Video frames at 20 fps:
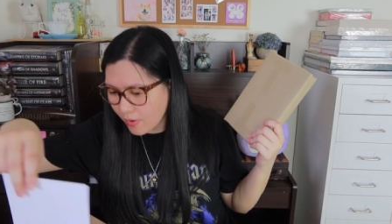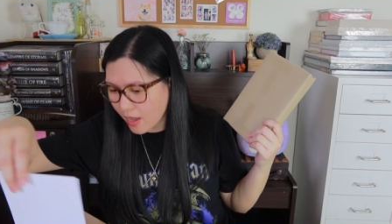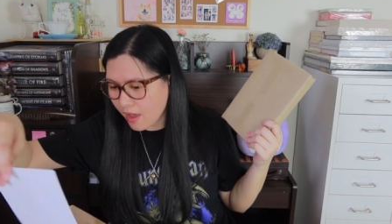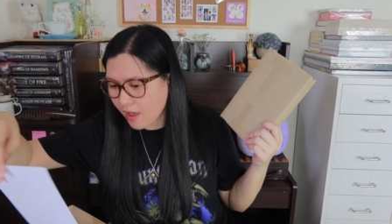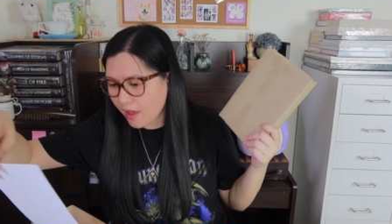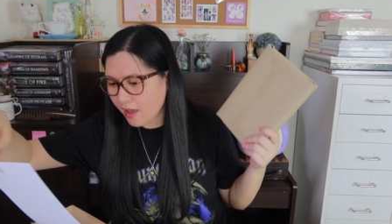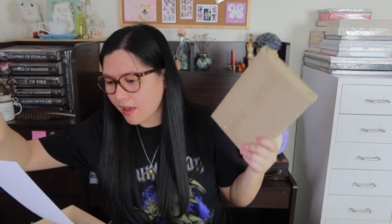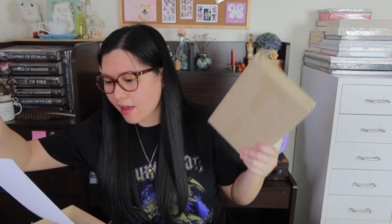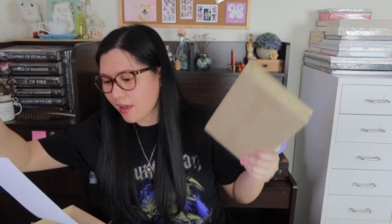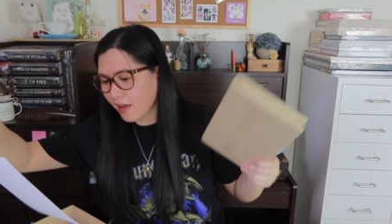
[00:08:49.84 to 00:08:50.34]

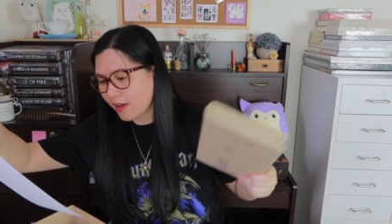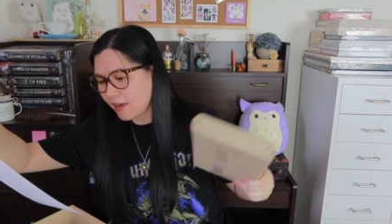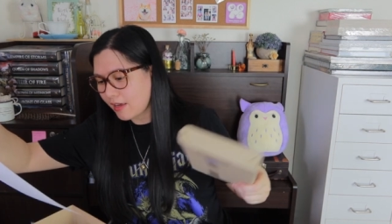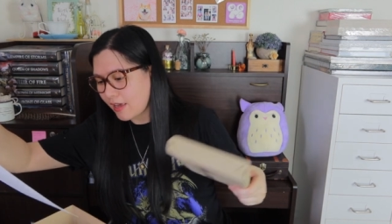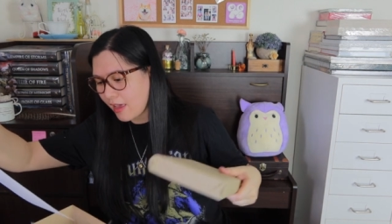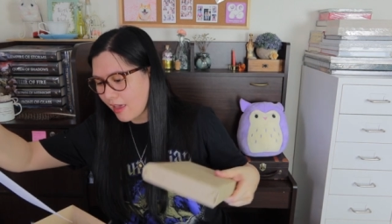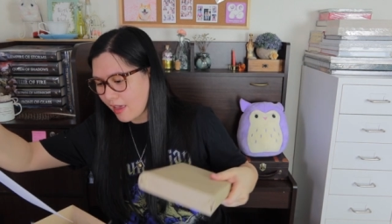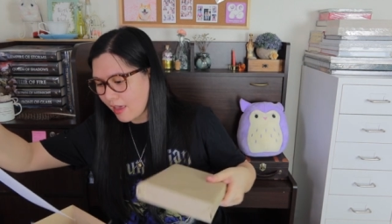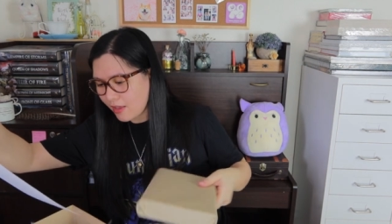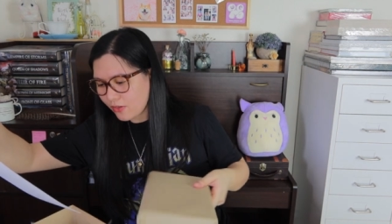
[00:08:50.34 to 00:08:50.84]

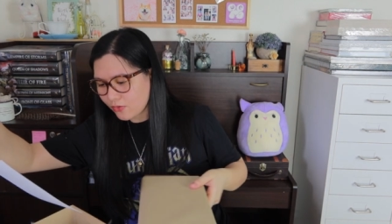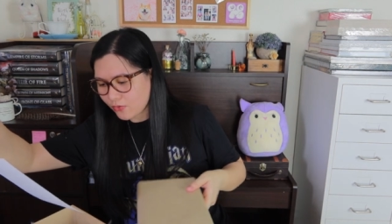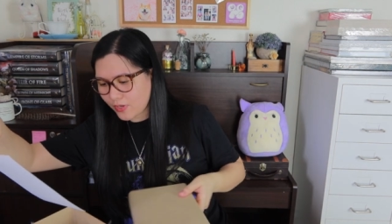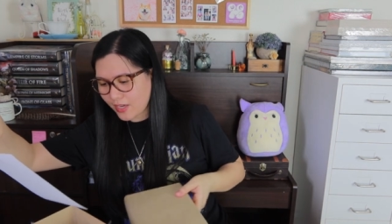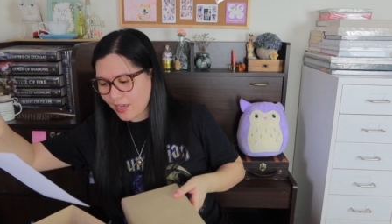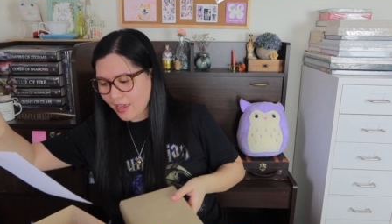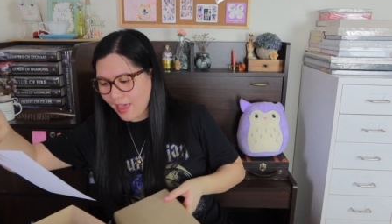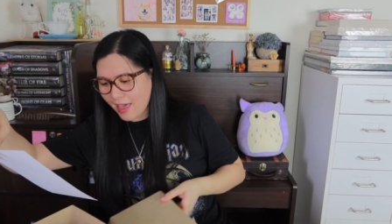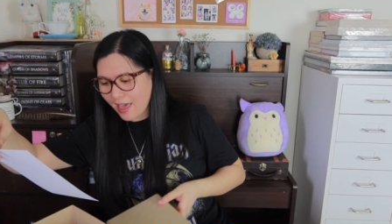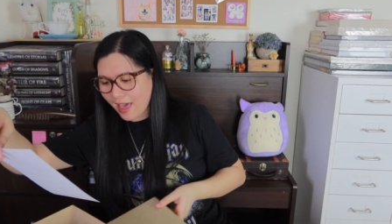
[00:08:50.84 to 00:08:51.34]
my, and
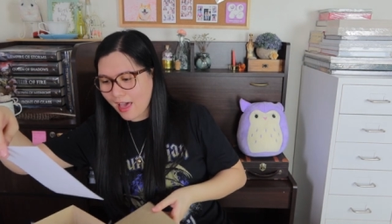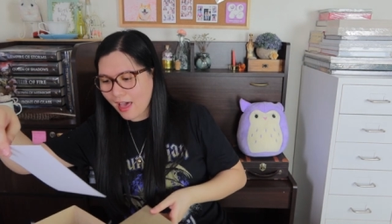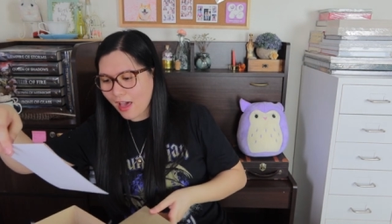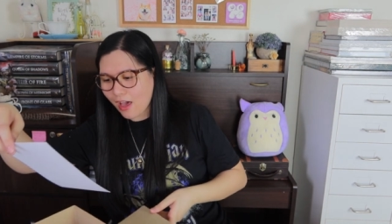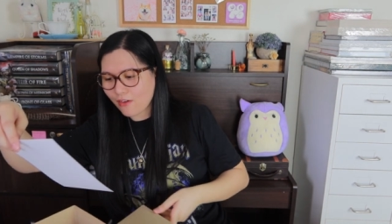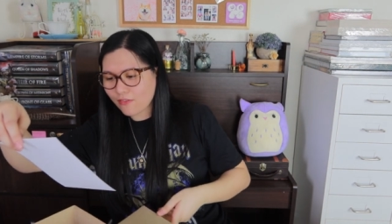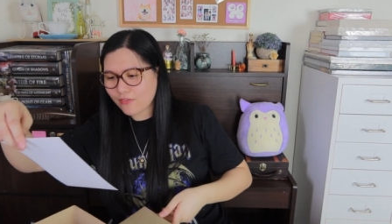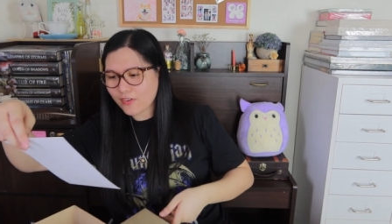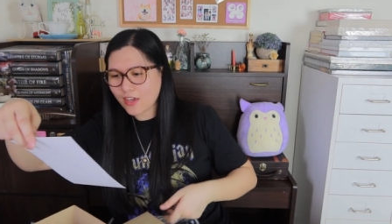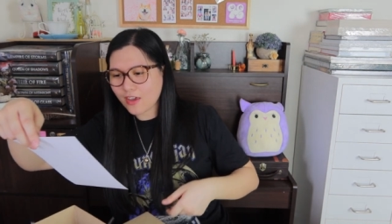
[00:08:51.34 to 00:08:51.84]
we
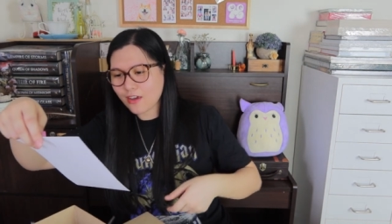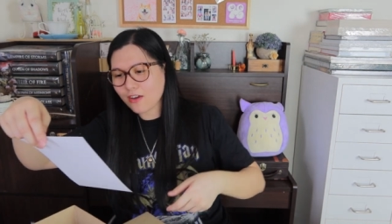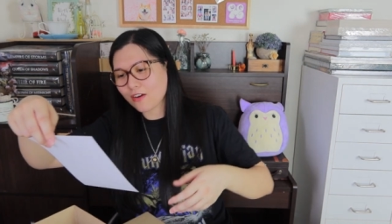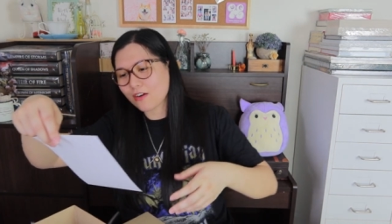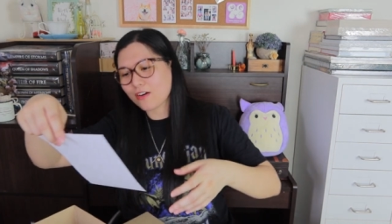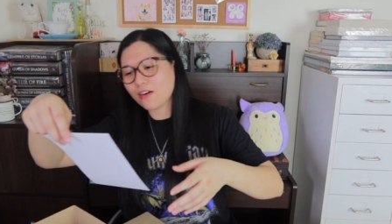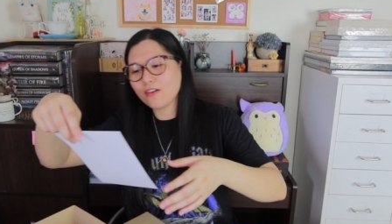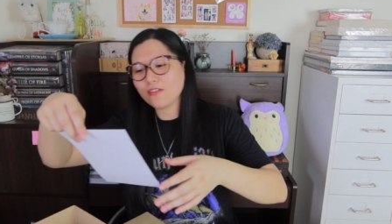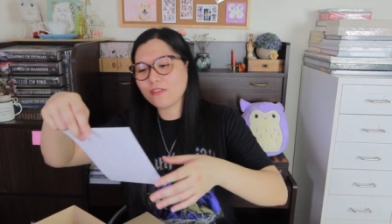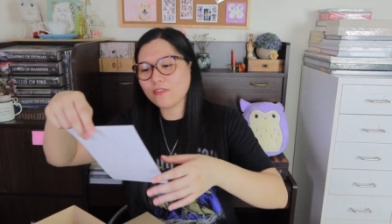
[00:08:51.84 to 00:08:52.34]
have
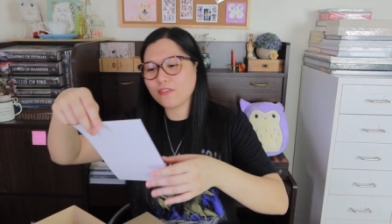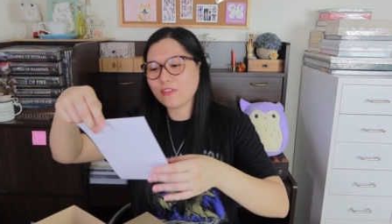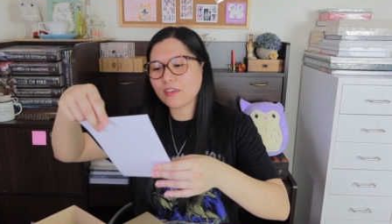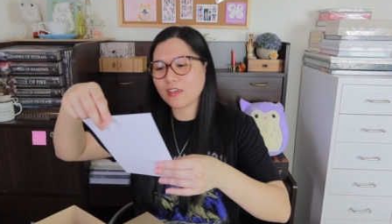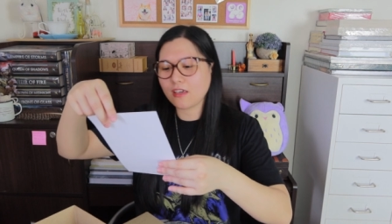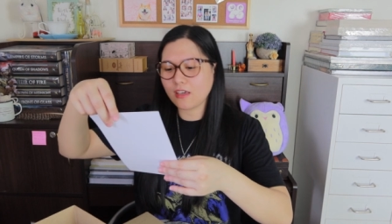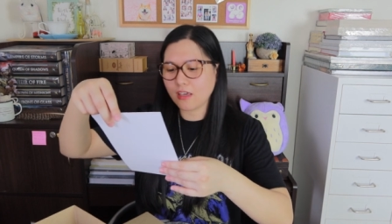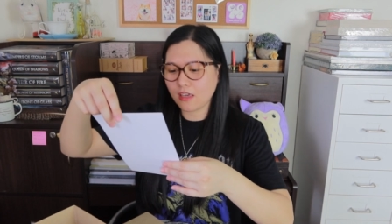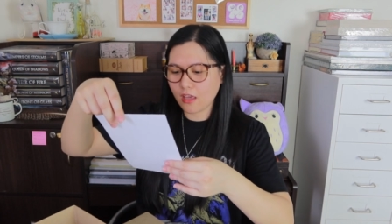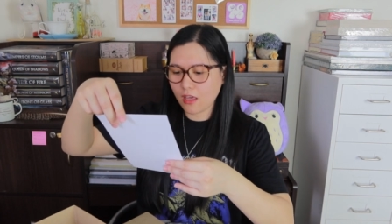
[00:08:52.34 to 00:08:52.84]
here
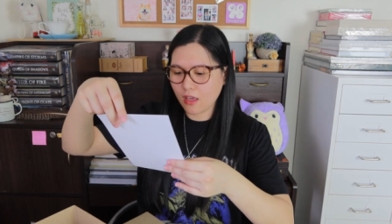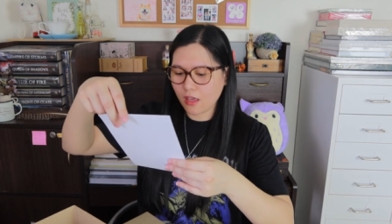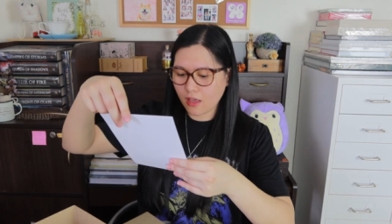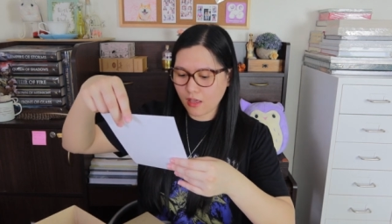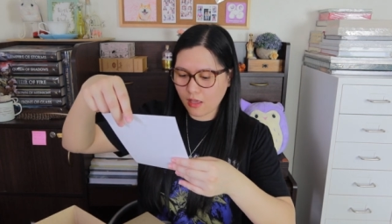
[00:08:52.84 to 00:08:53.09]
the